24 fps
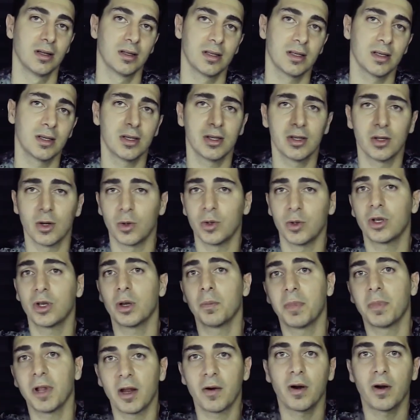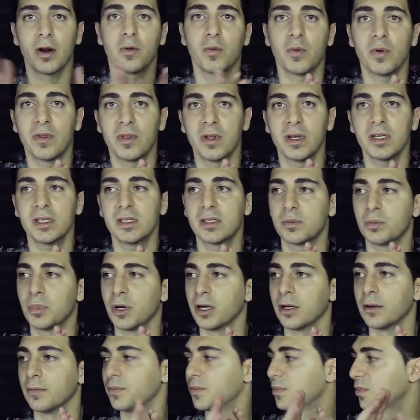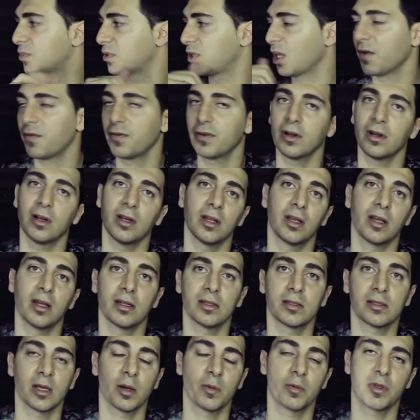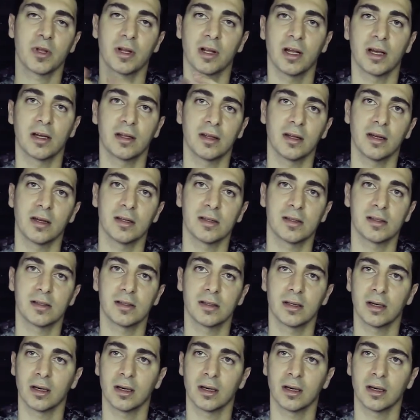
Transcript: You can play around with this, but definitely get something like this.